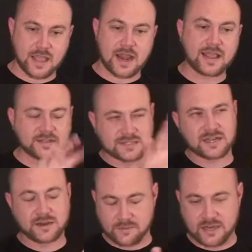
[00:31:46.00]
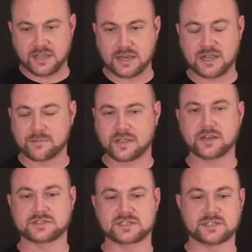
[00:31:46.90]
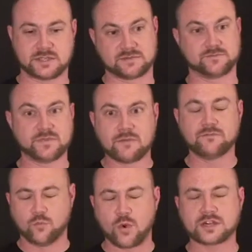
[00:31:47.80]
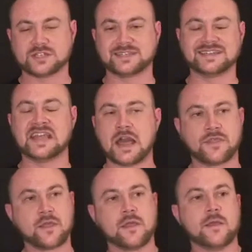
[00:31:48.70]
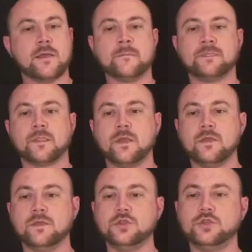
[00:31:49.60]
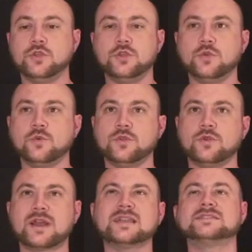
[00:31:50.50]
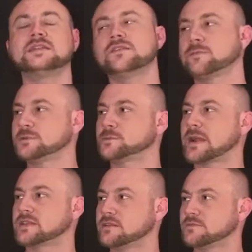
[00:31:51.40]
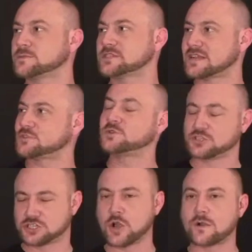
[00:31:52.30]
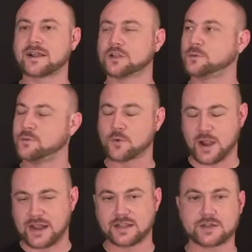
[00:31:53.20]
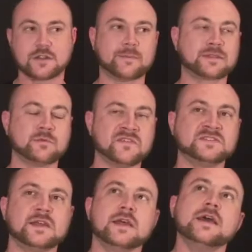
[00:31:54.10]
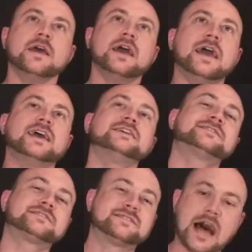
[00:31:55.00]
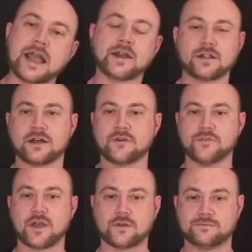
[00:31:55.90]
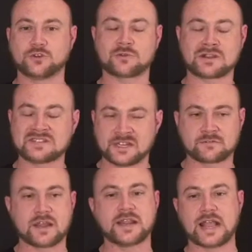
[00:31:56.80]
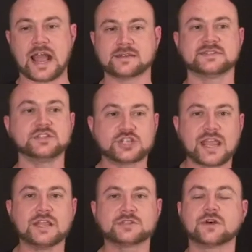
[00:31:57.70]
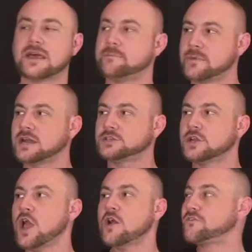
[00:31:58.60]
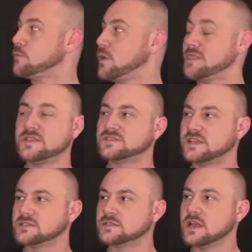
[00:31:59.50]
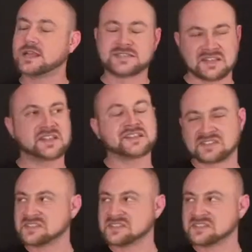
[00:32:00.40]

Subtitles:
and I hadn't seen it admittedly in a couple of years because I watched it to death. Mm. You kind of see it in a different perspective, especially after doing the show. I'm kind of a little bit more analytical about the movies. Mm-hmm. His style of directing and writing hasn't changed all that much from what this is. It's not that this